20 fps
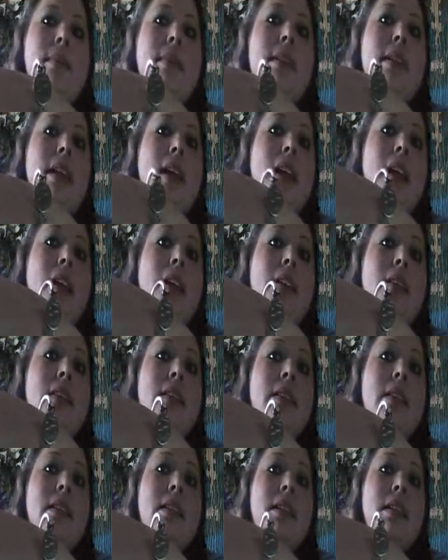See?
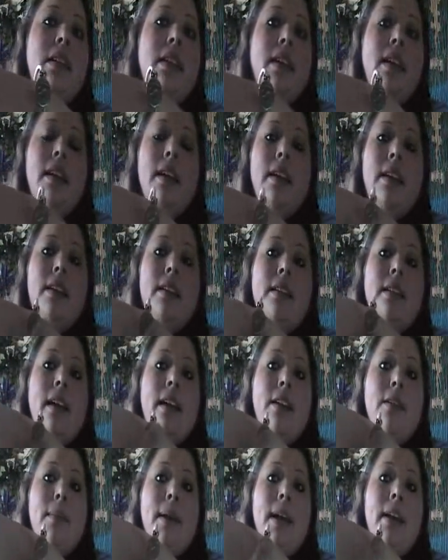It just
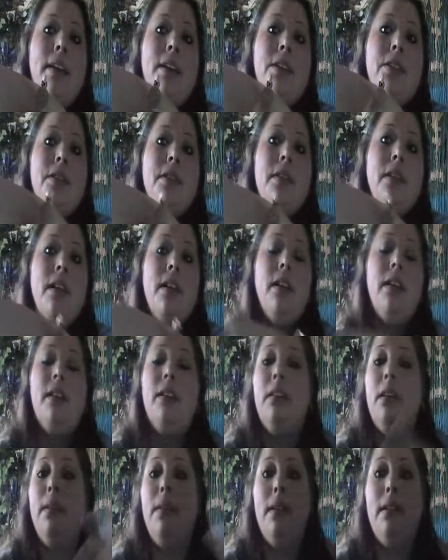has my initials on it.
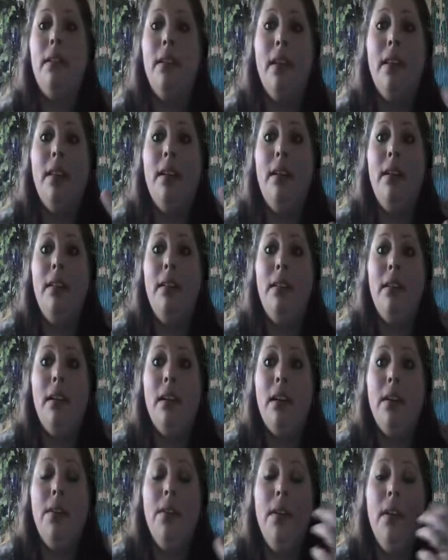So it's nothing, you
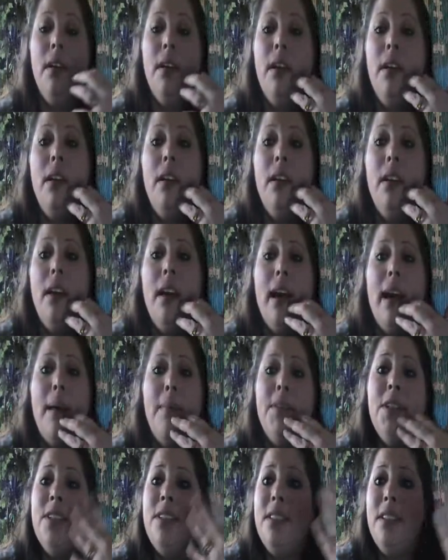know,
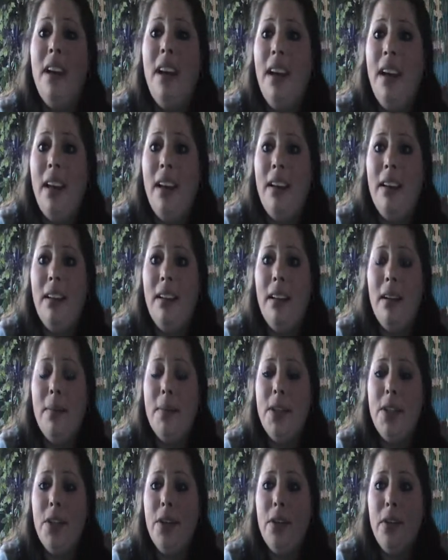I'm just not a
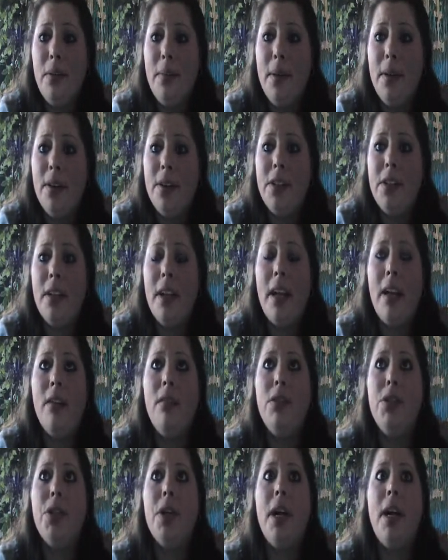material person. I
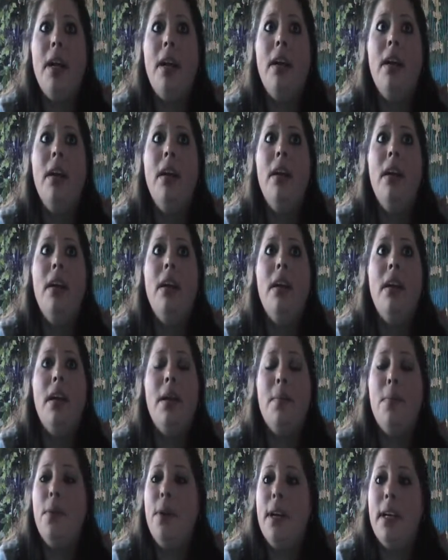don't try to
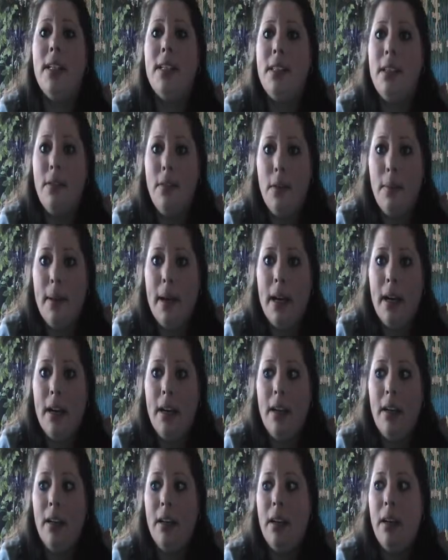impress
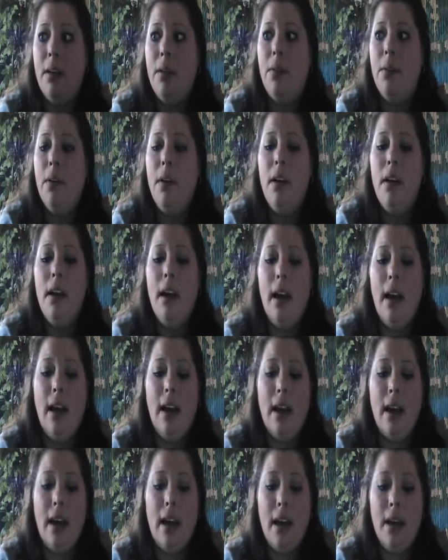everybody, you know.
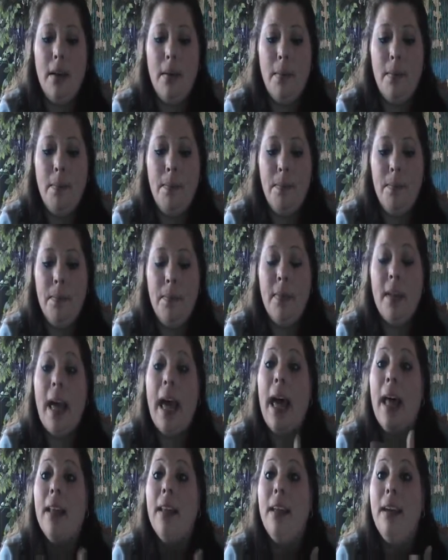
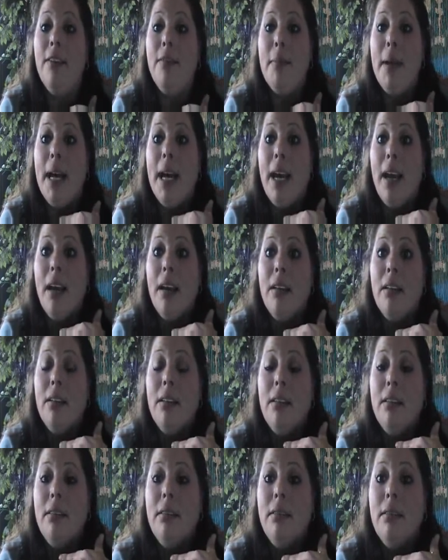I love my
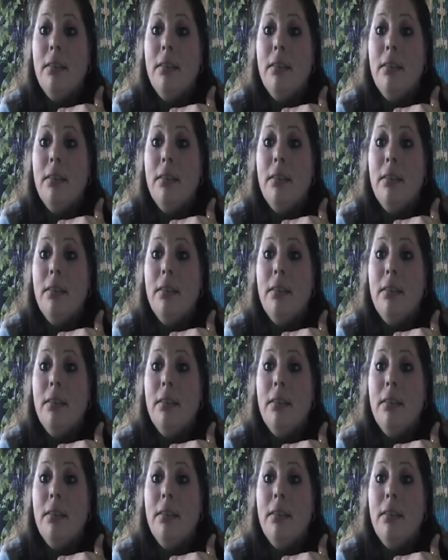house.